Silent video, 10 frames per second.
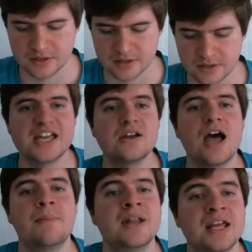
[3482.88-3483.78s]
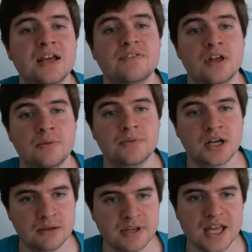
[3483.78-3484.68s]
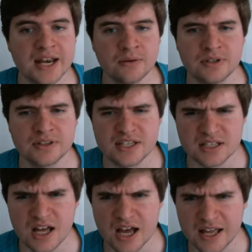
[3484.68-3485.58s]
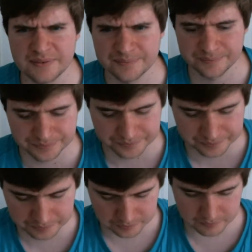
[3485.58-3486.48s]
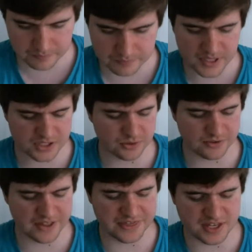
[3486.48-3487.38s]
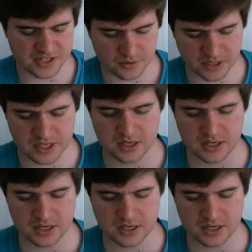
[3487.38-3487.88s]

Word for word: And I'll tell you how many of them you're going to be getting with this lot. So we've got this one